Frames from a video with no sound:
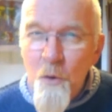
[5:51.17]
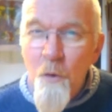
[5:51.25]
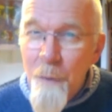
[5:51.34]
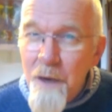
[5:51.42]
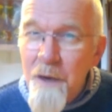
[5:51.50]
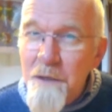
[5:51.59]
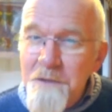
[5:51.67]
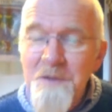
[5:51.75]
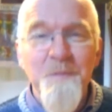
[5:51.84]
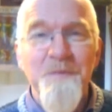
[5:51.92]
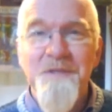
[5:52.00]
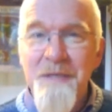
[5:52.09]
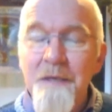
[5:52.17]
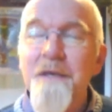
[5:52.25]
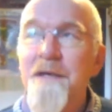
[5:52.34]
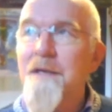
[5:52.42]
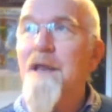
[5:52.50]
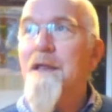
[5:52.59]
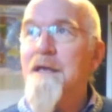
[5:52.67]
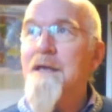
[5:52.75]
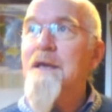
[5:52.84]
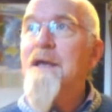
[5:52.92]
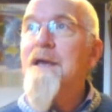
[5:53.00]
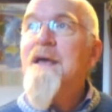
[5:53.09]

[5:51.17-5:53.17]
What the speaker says: or Mars particularly,